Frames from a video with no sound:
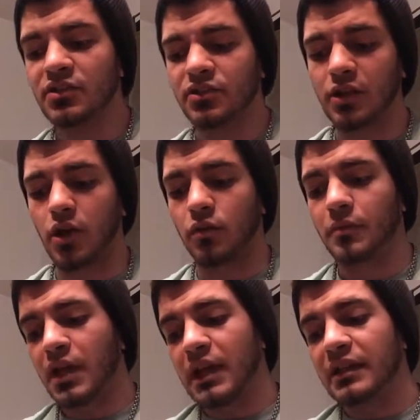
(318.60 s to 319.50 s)
So,
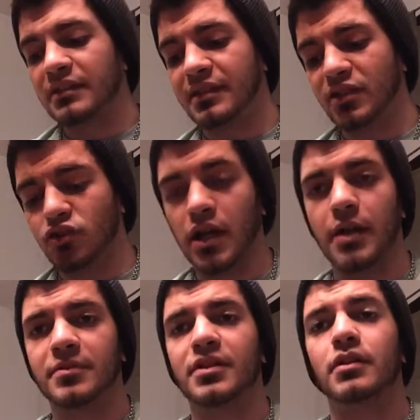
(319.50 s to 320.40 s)
6
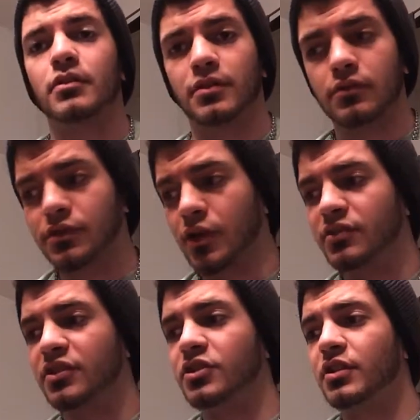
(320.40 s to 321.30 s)
grams clinical
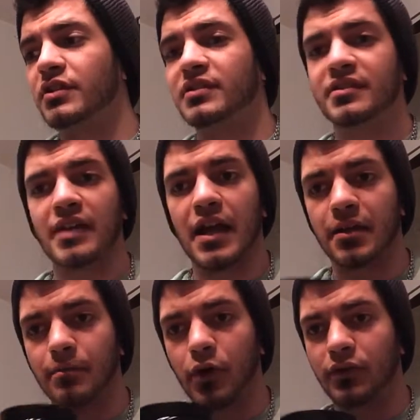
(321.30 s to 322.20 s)
dosage,
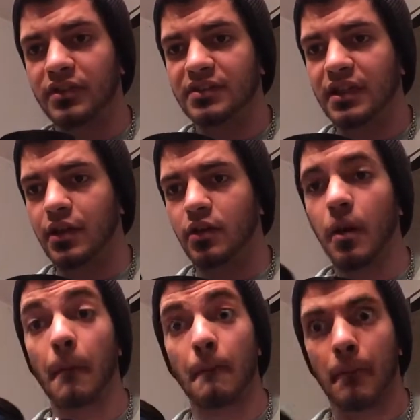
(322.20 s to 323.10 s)
stacking both these
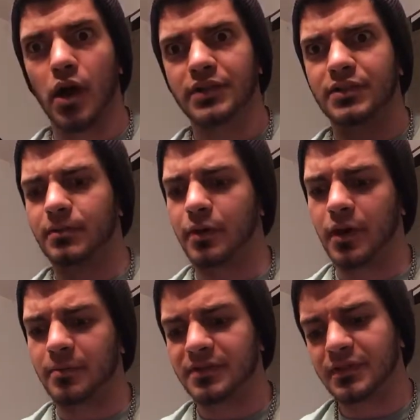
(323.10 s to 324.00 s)
together, monster
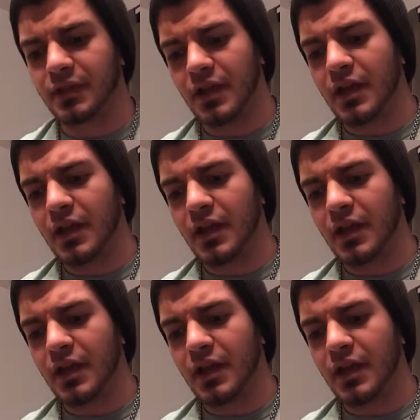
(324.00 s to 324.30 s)
pumps.